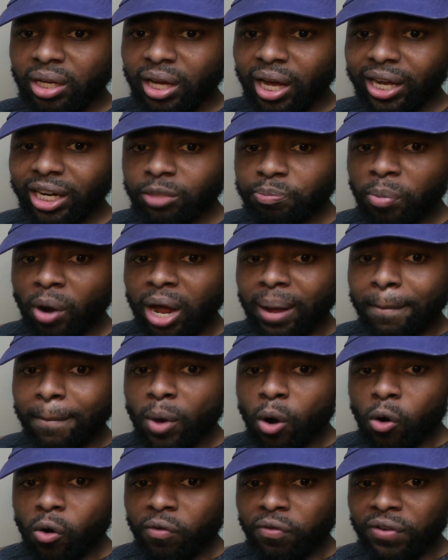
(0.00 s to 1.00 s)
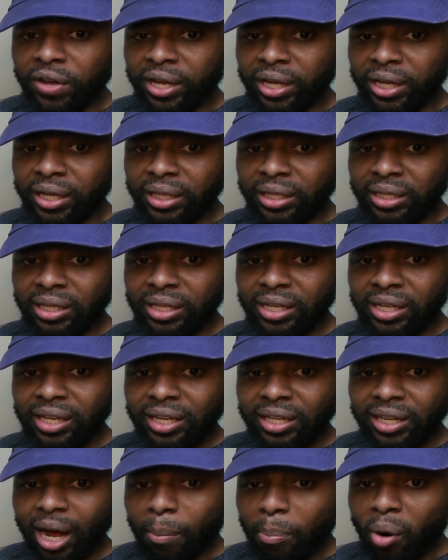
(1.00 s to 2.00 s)
And this boy moving.
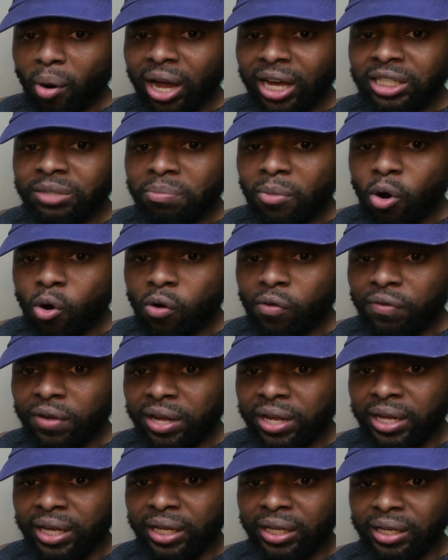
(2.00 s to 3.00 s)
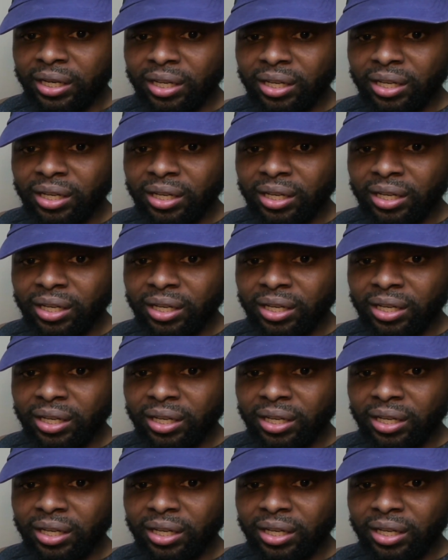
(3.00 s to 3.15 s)
That boy is moving.